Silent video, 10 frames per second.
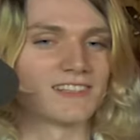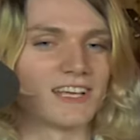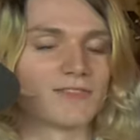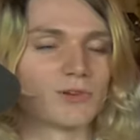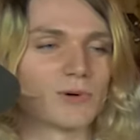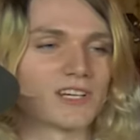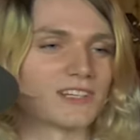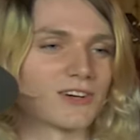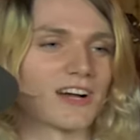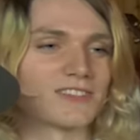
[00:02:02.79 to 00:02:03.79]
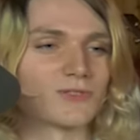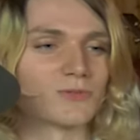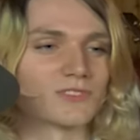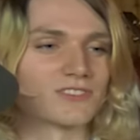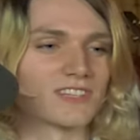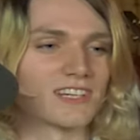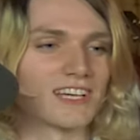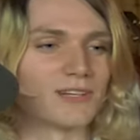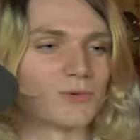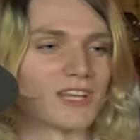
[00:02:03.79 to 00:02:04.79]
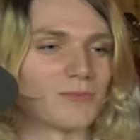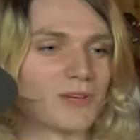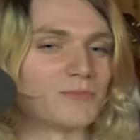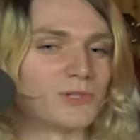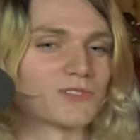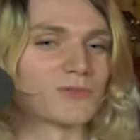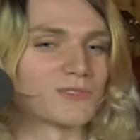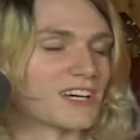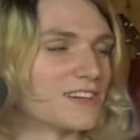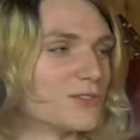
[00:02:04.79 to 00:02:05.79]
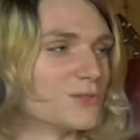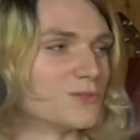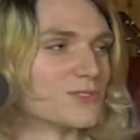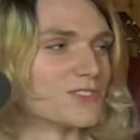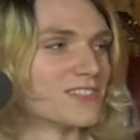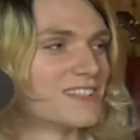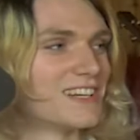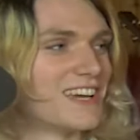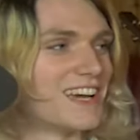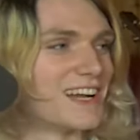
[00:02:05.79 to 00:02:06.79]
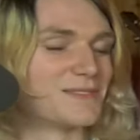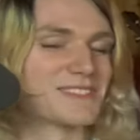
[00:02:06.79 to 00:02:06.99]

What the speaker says: everybody in our high school was just like anyone that made music was kind of a loser. And I'm just